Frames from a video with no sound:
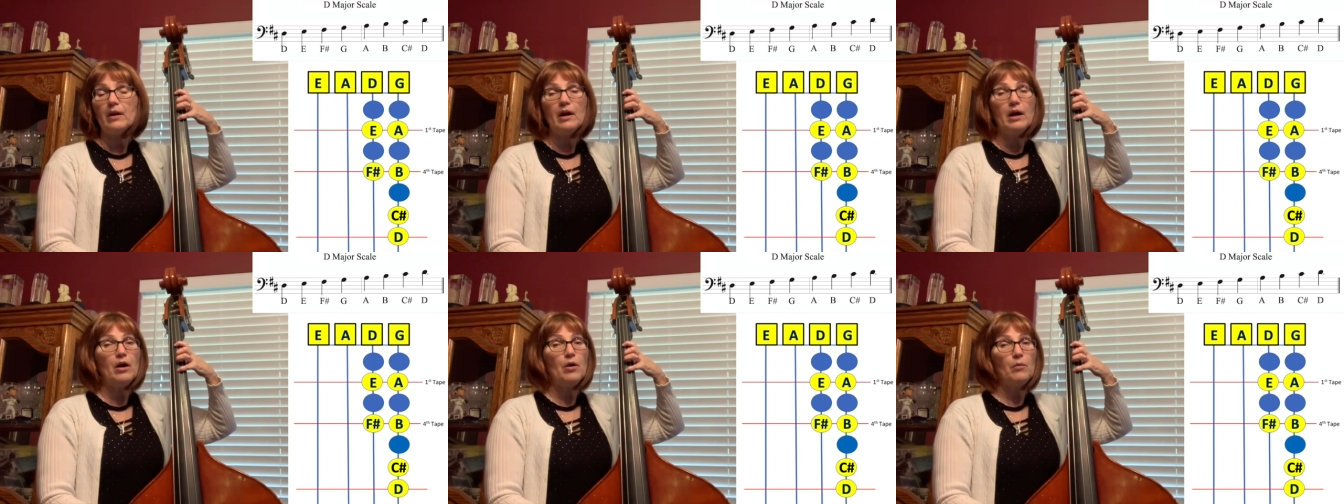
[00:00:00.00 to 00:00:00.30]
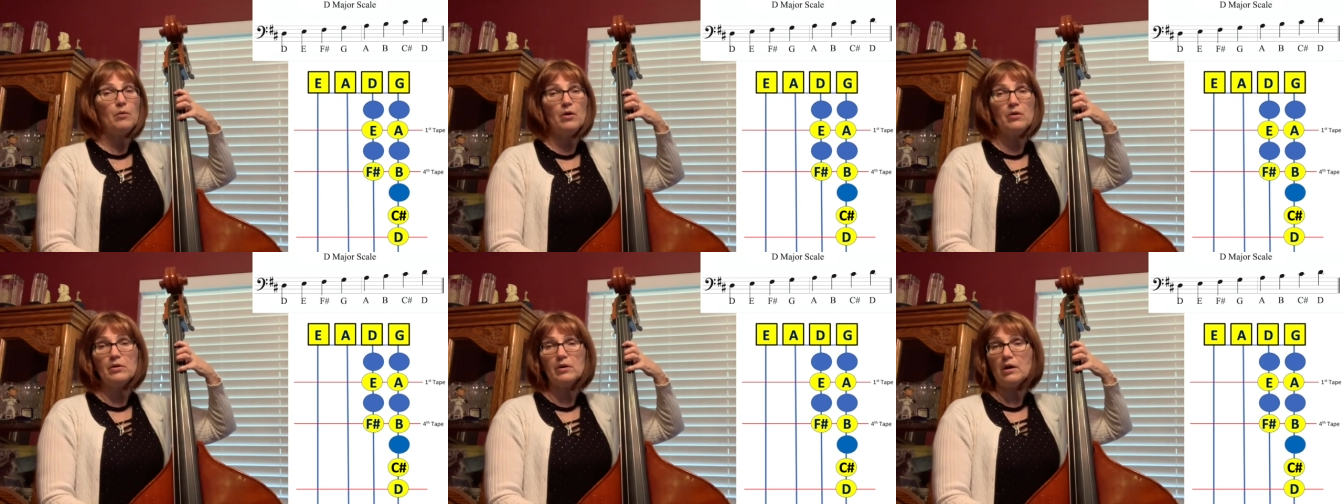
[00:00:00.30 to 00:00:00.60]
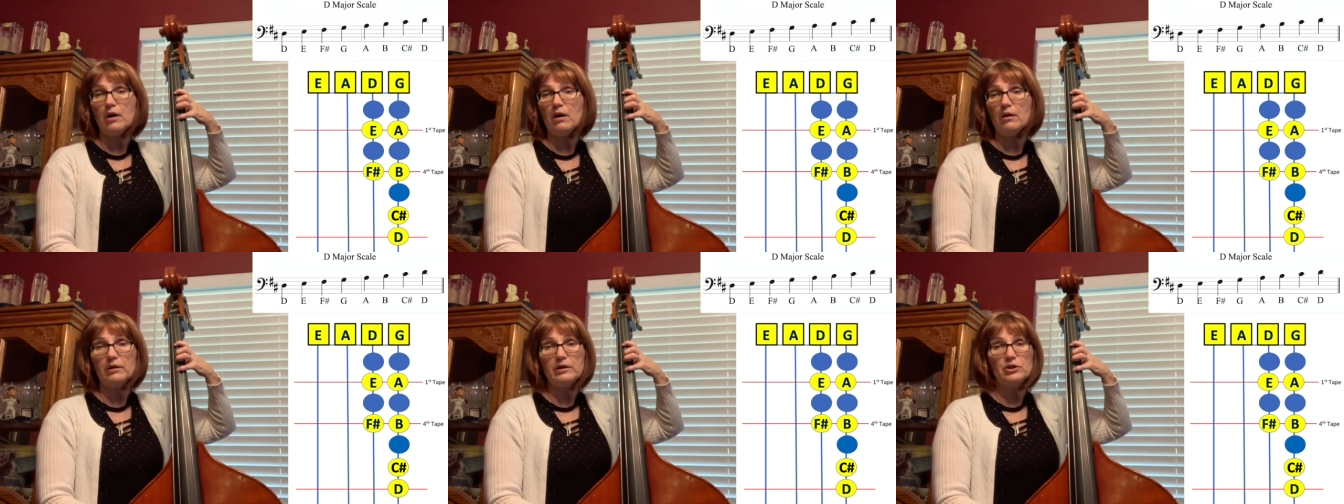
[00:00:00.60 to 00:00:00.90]
I won't
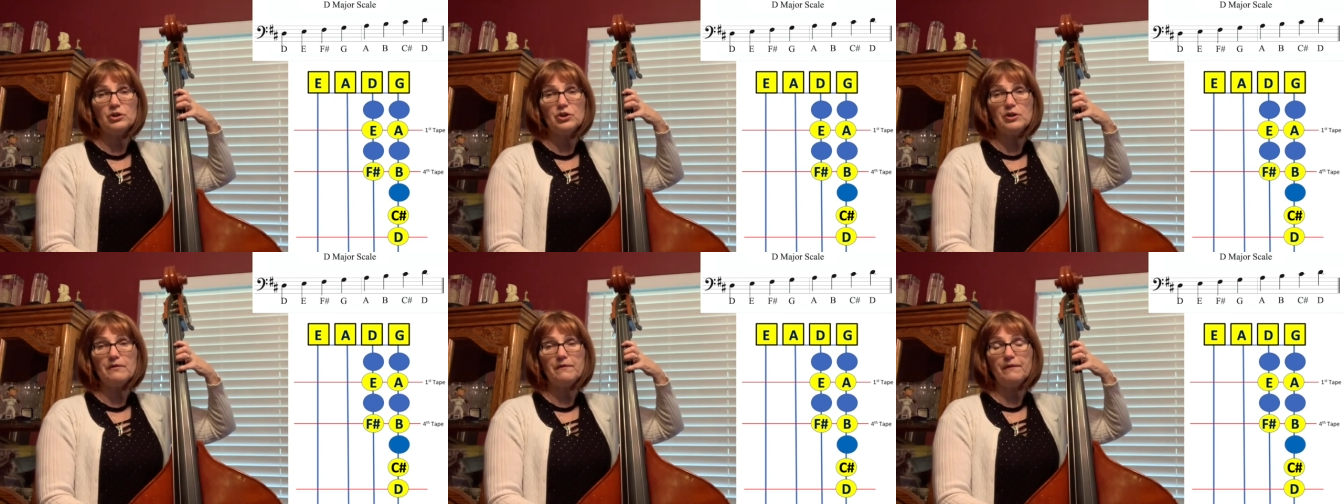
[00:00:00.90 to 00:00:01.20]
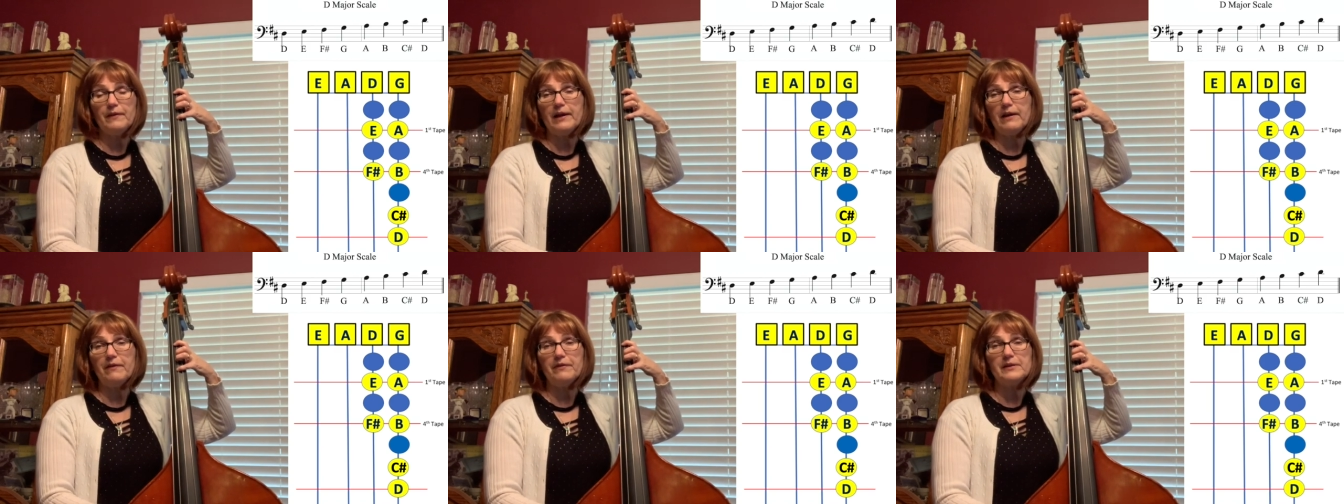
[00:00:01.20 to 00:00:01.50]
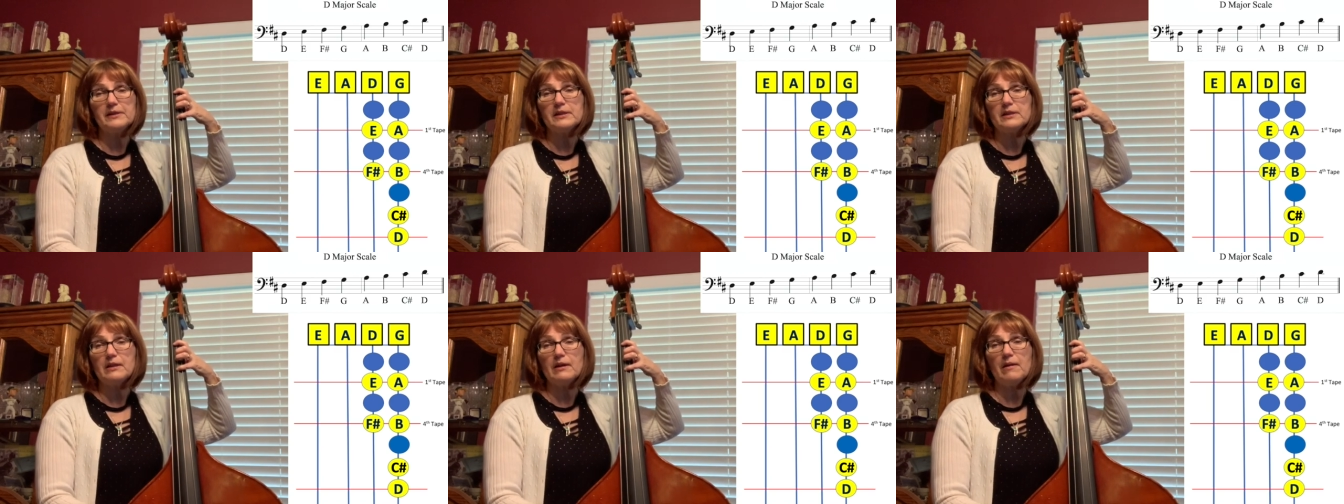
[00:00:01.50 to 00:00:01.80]
call it G flat
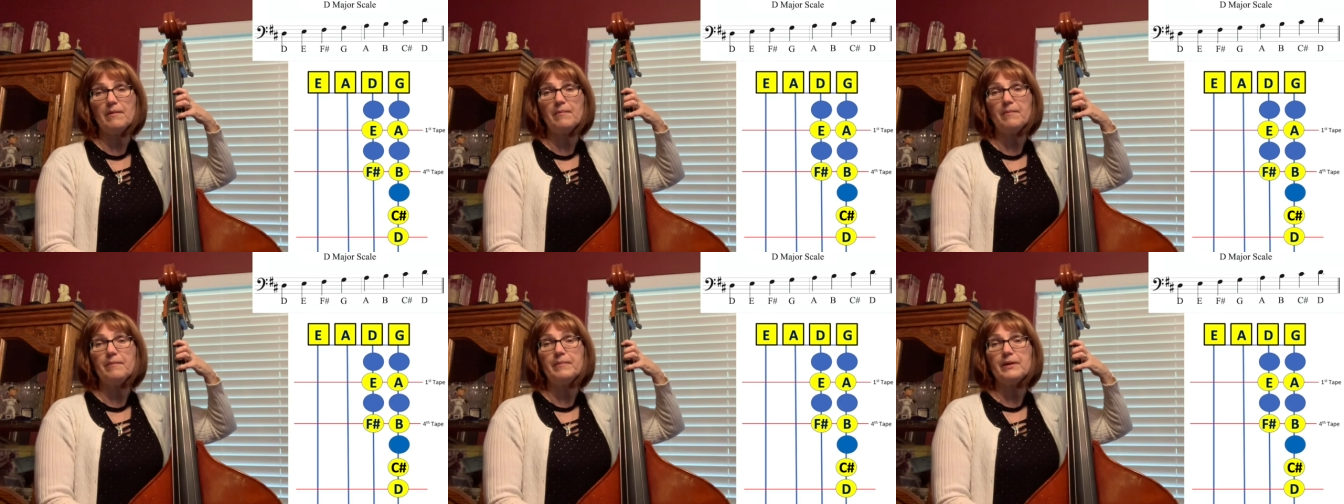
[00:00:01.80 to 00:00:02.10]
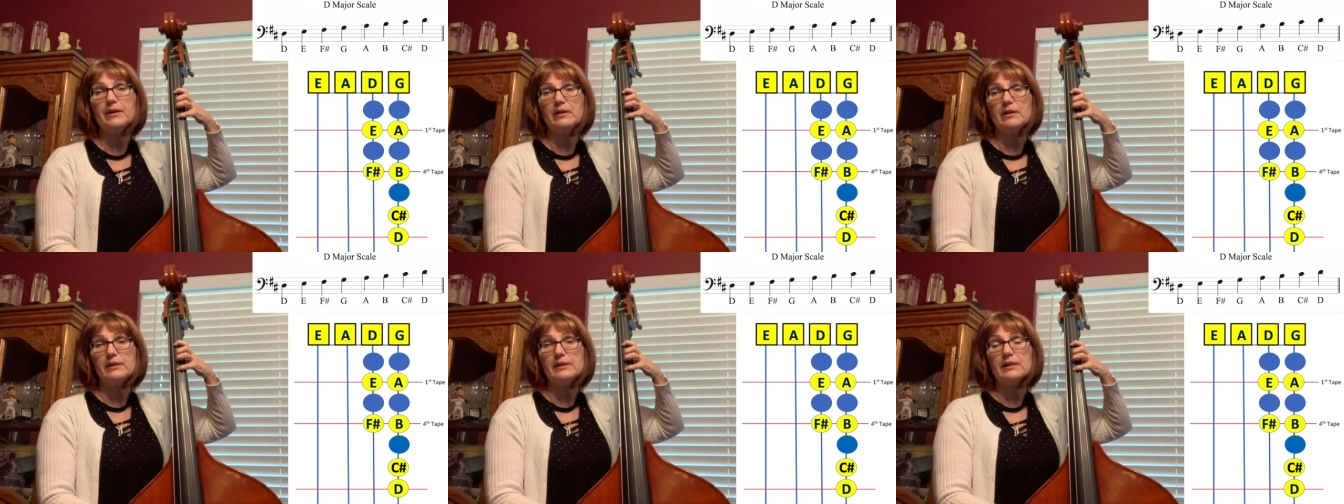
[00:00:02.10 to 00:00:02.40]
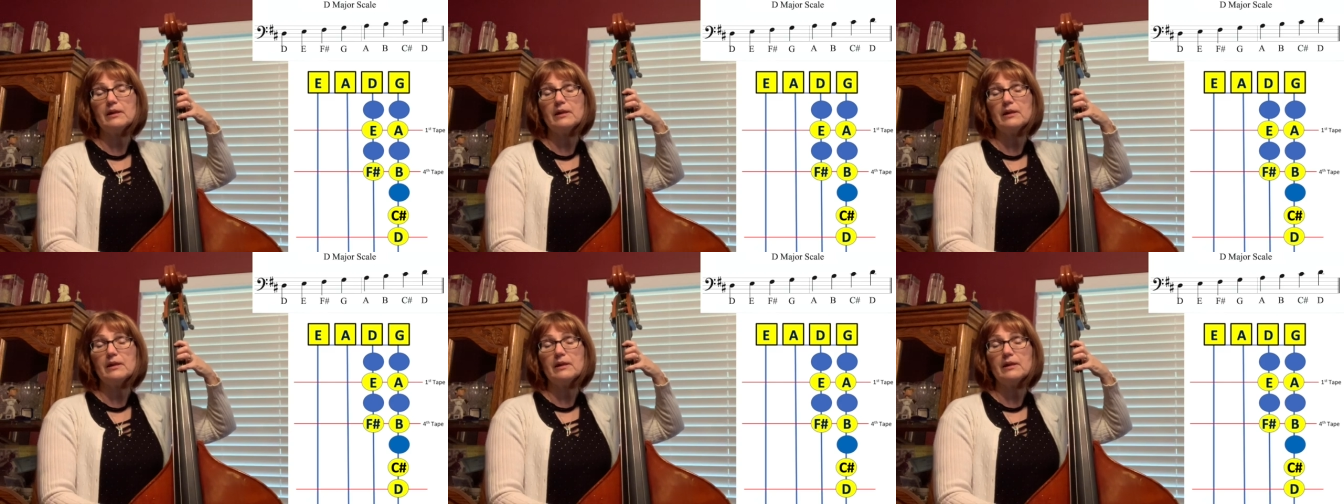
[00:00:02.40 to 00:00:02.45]
this time because